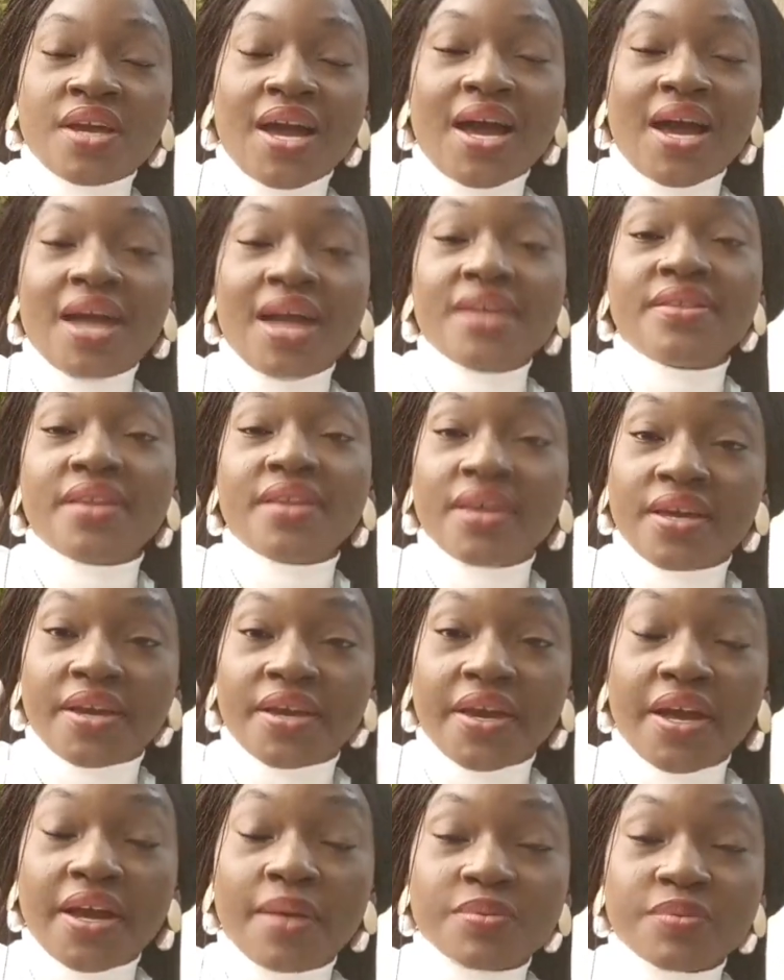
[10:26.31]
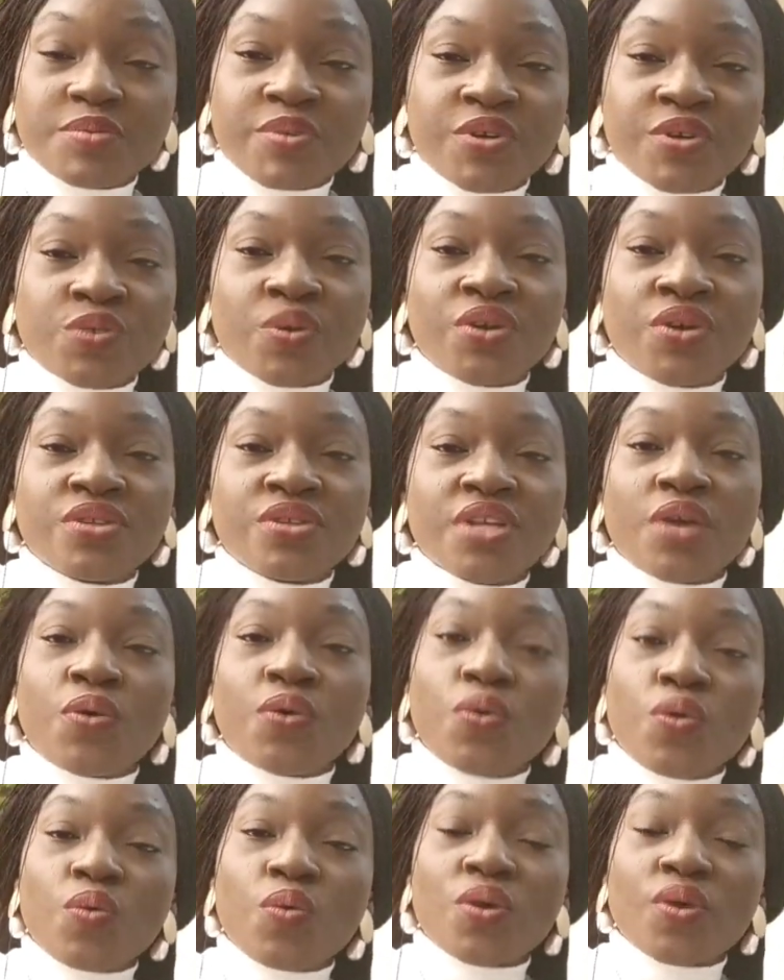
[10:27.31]
I think it helps because when you take
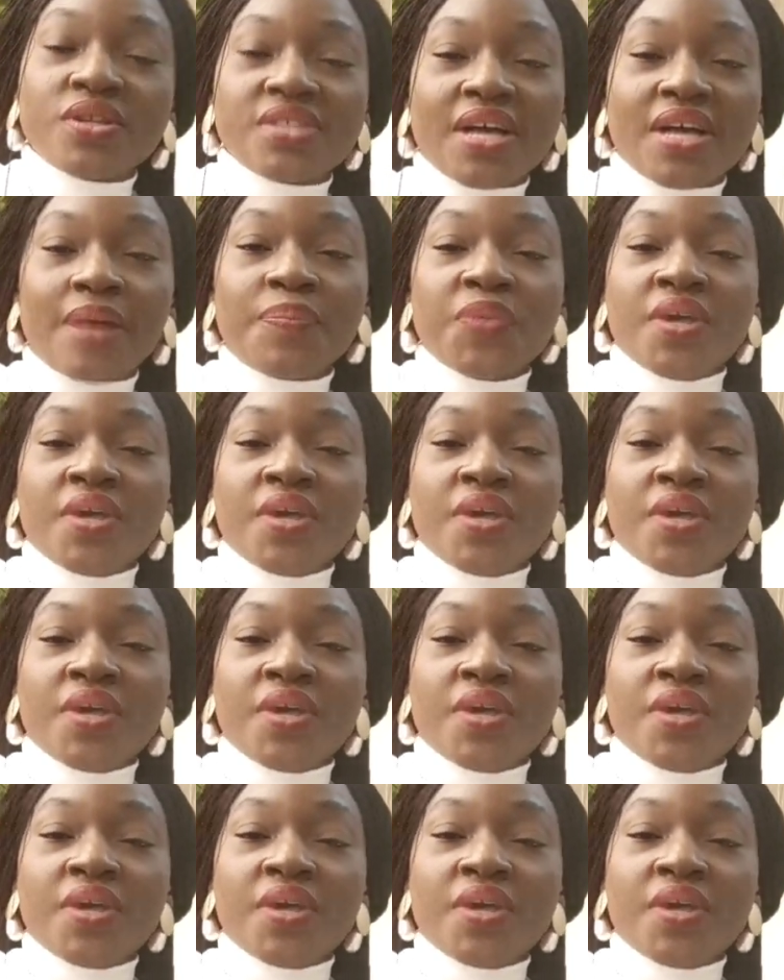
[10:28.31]
cold water